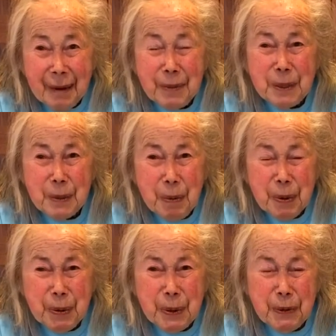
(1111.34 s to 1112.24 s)
That was a
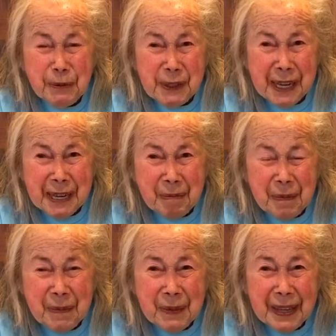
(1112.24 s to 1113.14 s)
period of
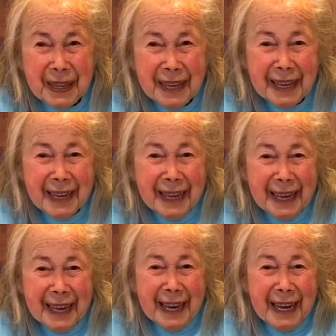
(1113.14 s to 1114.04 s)
time.
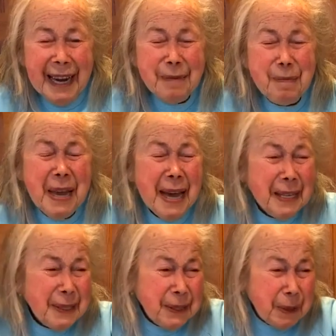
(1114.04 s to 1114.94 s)
Let me
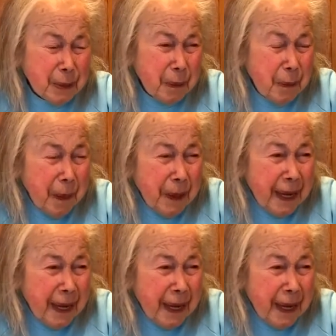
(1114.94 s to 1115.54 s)
ask you,